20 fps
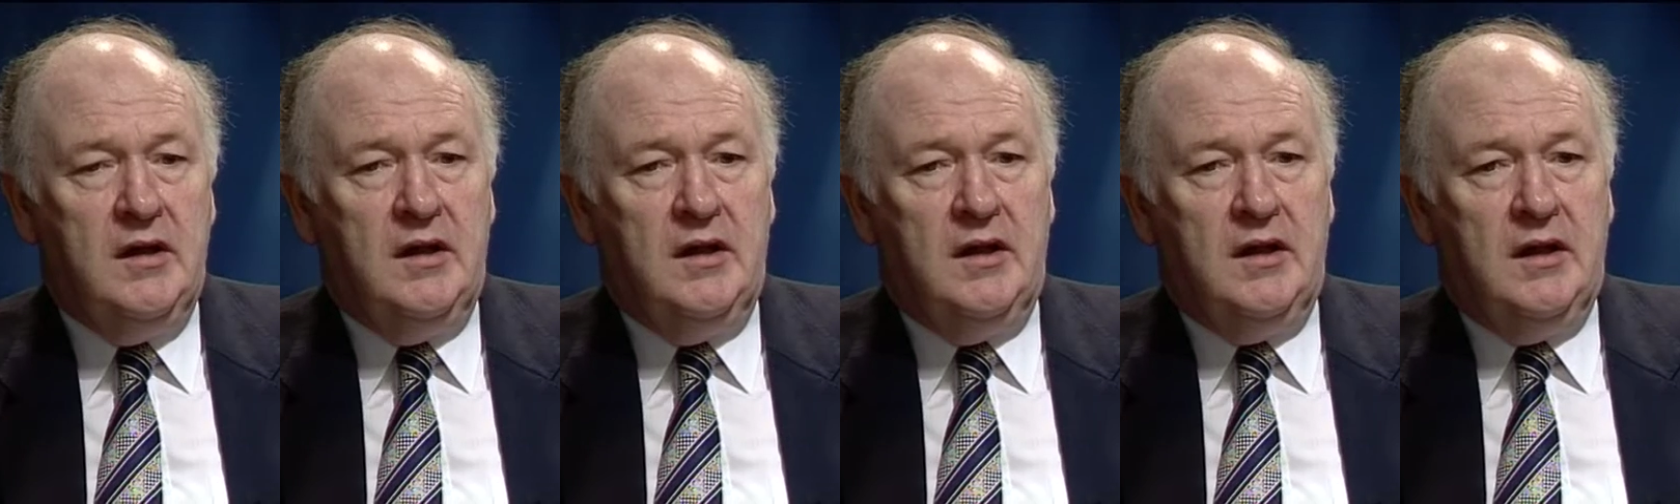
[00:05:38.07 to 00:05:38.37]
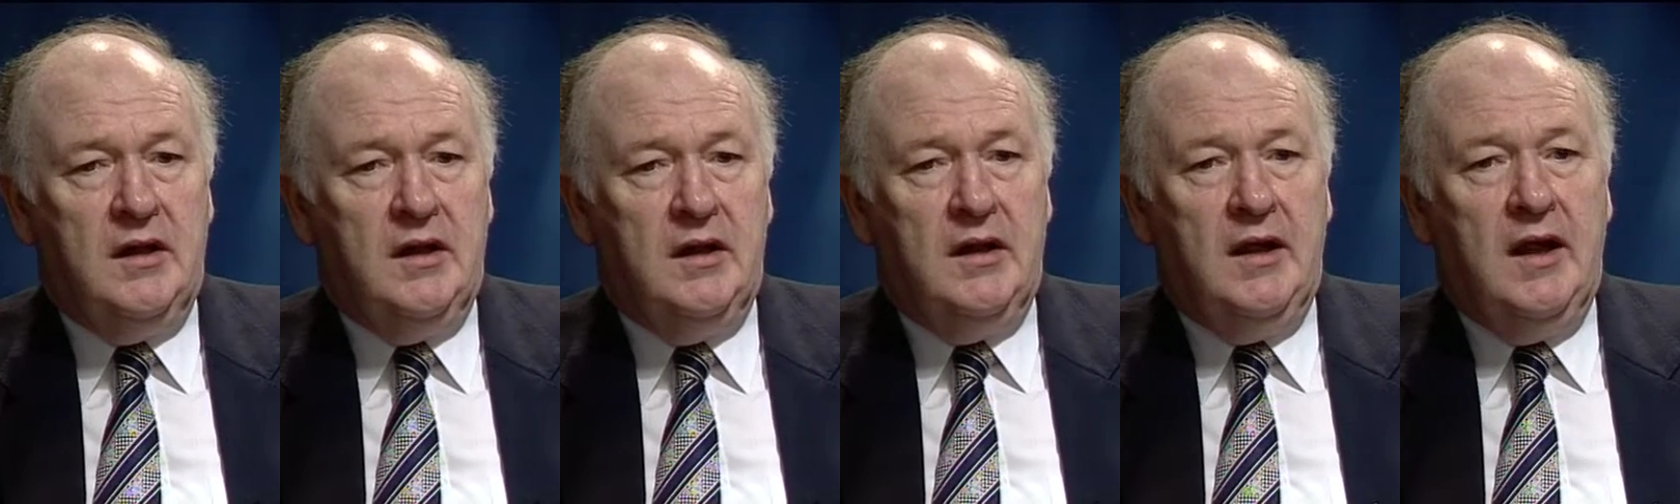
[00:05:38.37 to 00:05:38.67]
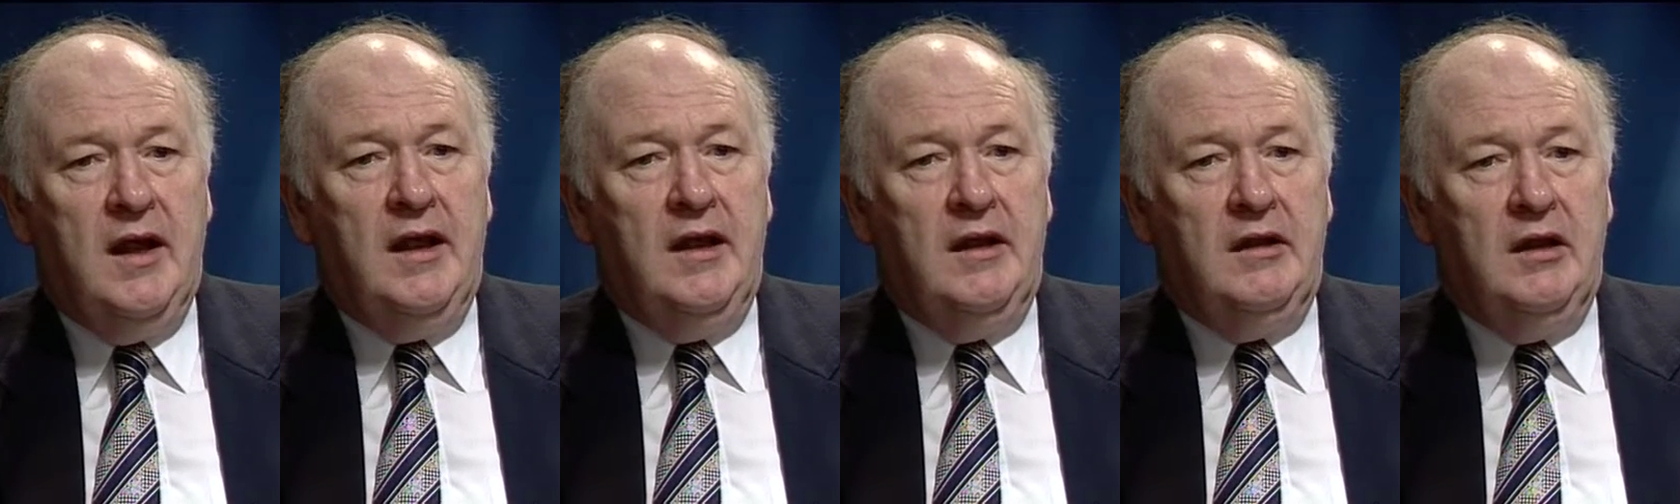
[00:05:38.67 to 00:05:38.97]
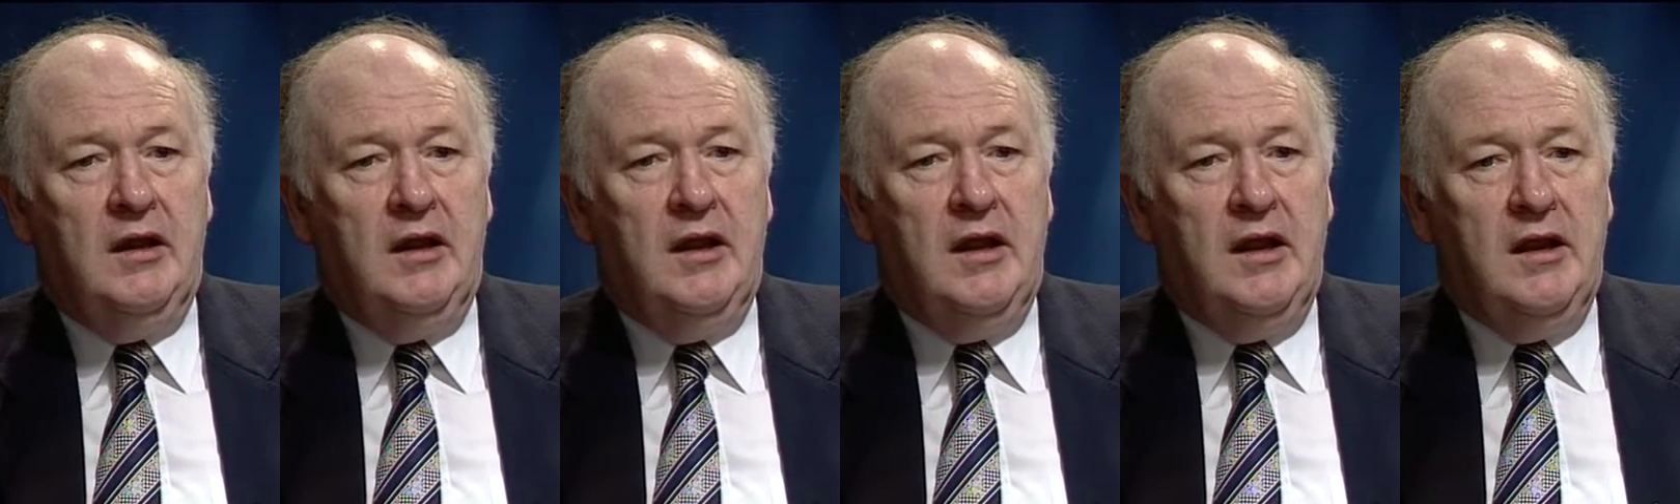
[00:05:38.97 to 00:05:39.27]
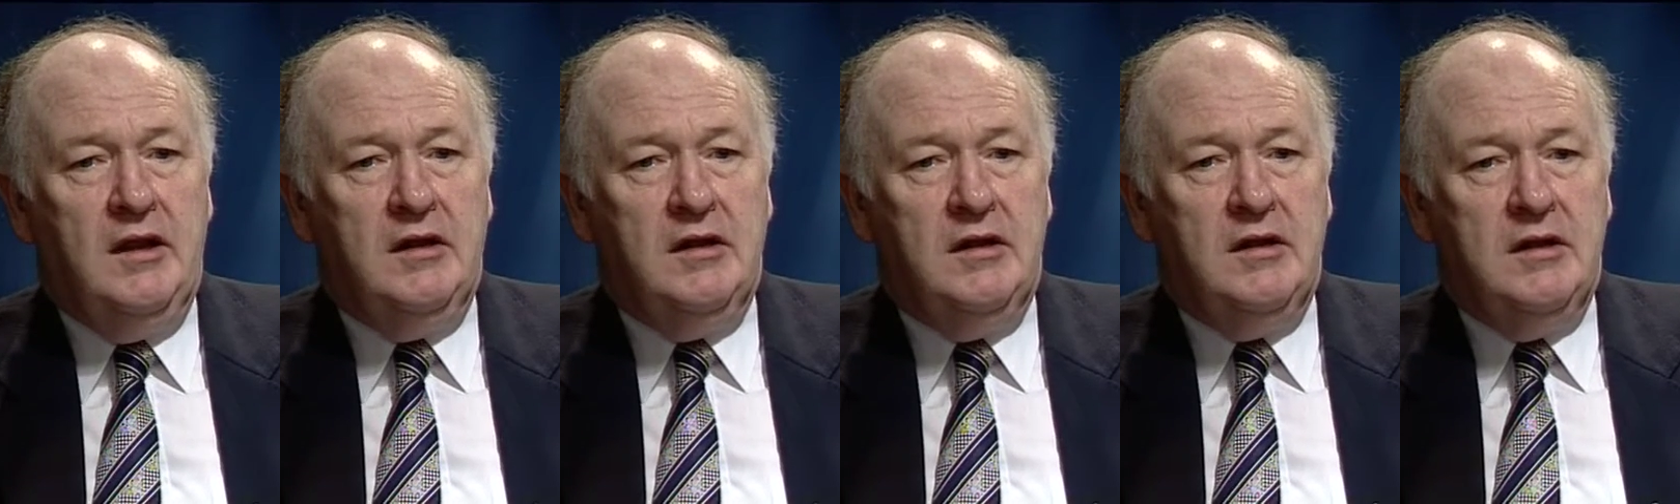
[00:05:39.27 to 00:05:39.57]

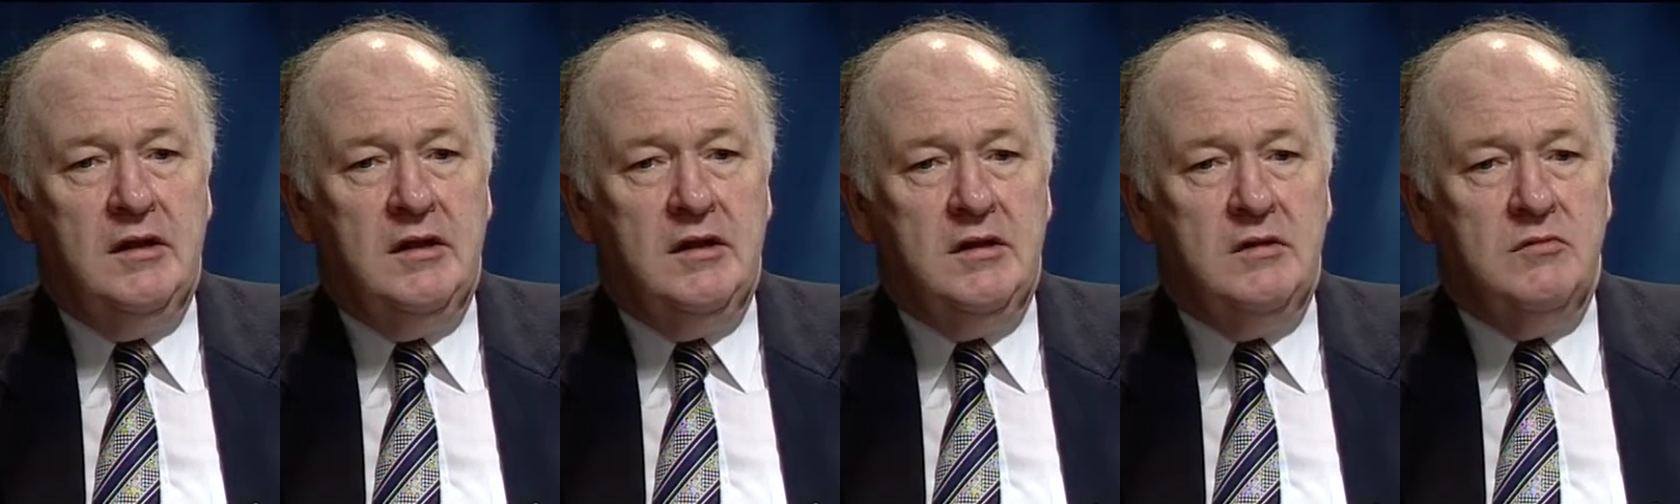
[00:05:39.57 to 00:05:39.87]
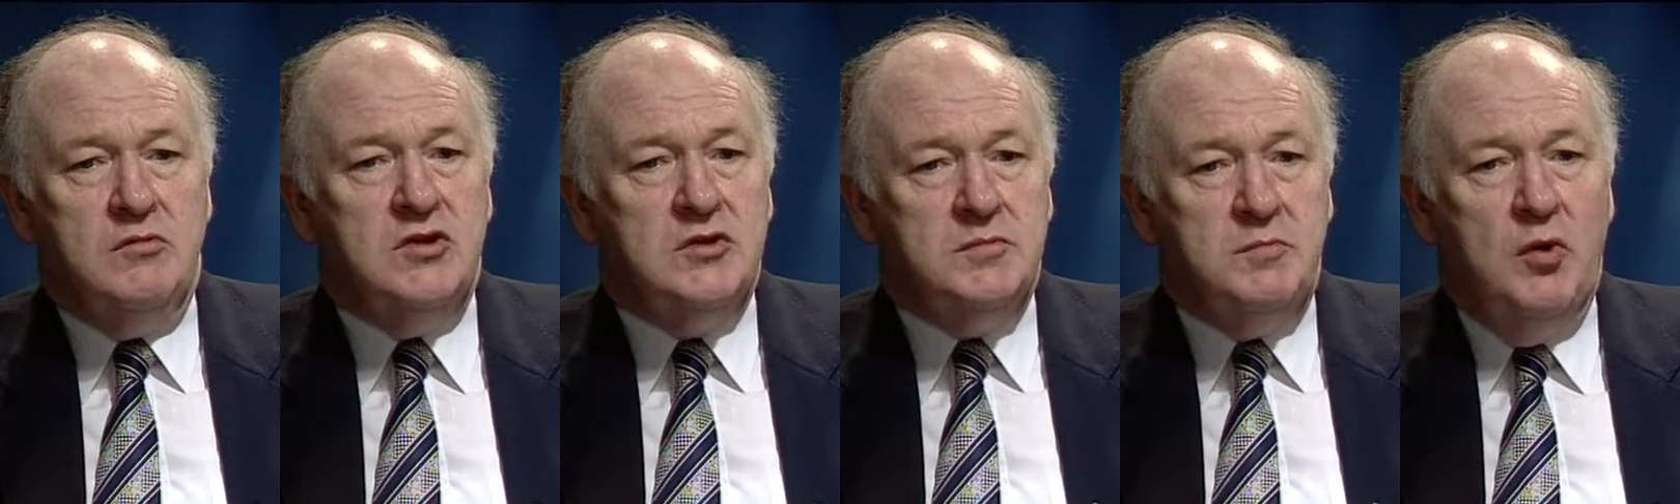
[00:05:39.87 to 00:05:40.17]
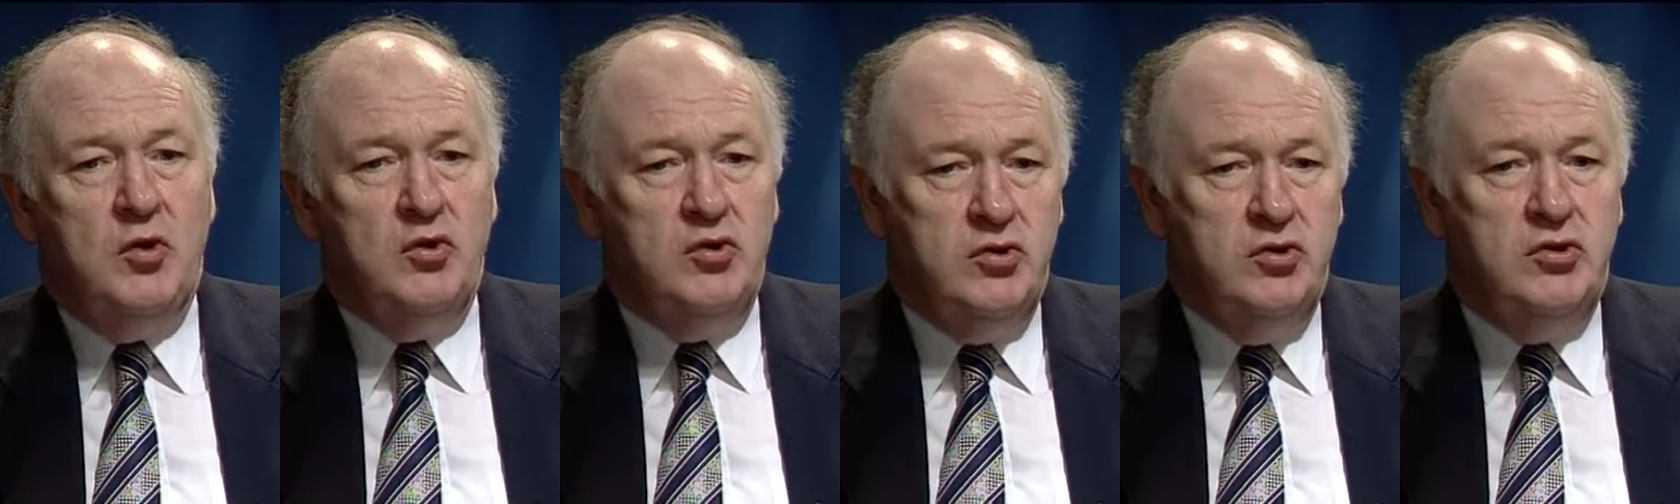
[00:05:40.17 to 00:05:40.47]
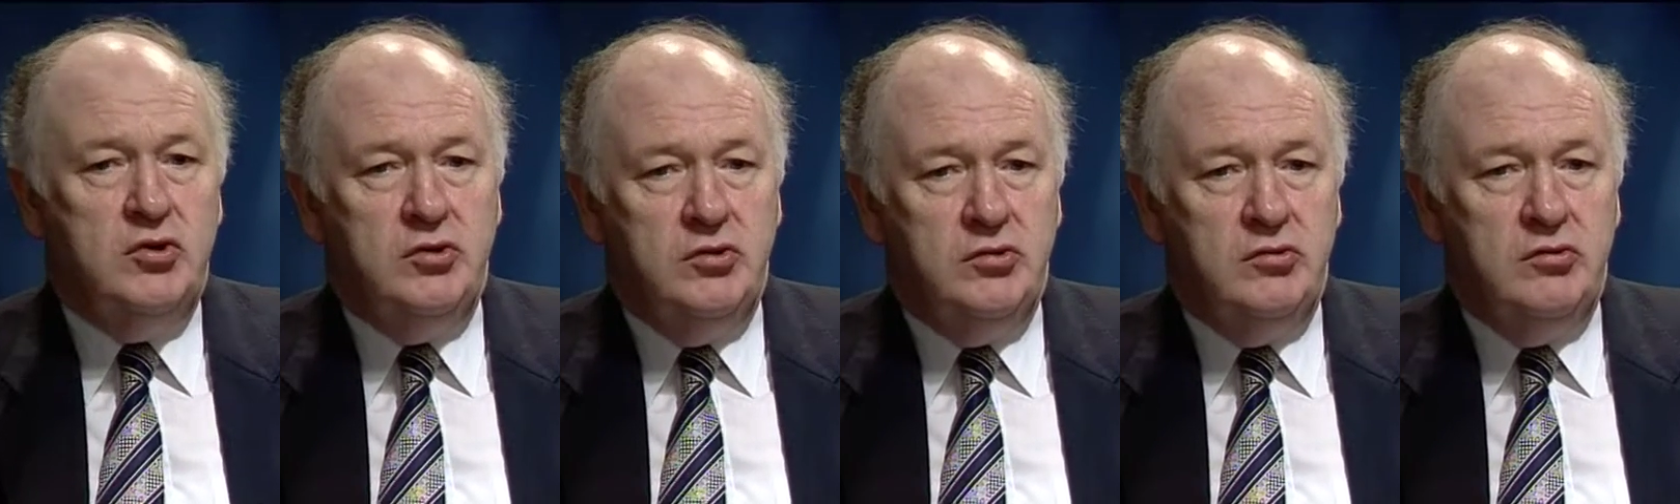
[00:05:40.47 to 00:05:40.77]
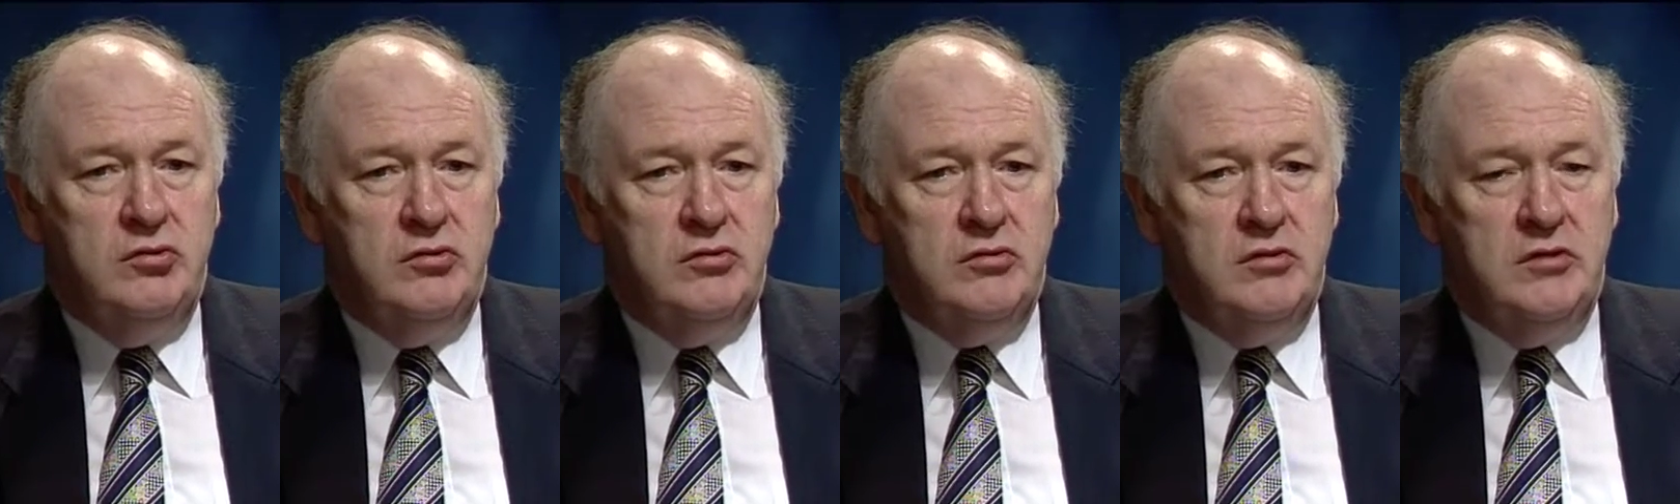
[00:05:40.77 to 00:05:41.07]
and respond to